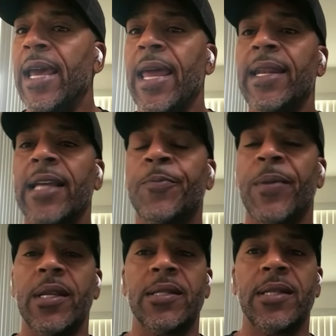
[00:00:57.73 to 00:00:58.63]
And that's
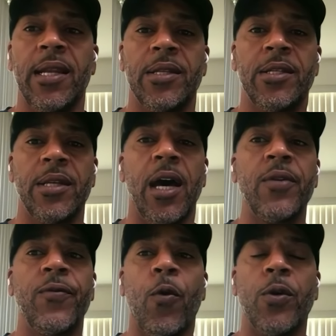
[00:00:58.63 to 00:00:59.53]
been the tendency,
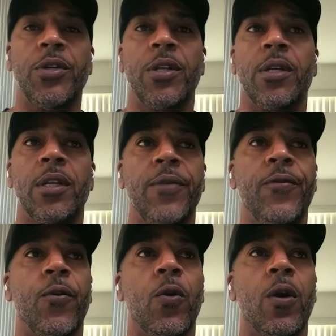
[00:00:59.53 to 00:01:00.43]

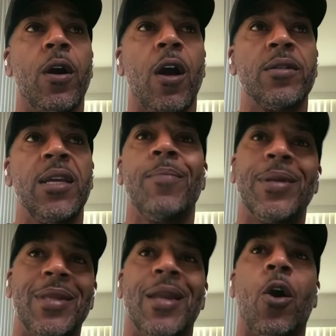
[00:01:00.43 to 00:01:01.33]
unfortunately, for our
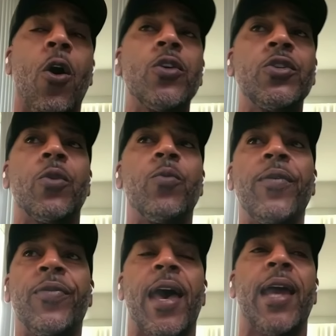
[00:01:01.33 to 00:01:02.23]
team. But then also
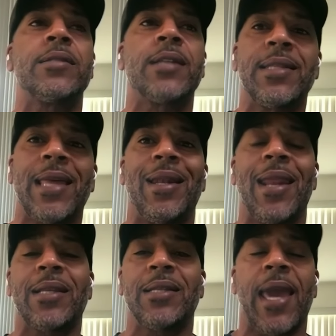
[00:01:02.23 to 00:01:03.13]
with that, it's like that
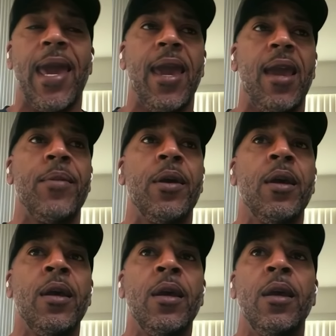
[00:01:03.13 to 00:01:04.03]
next game,
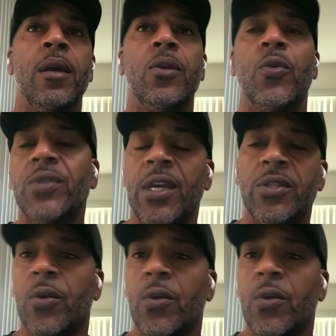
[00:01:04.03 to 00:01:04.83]
you see a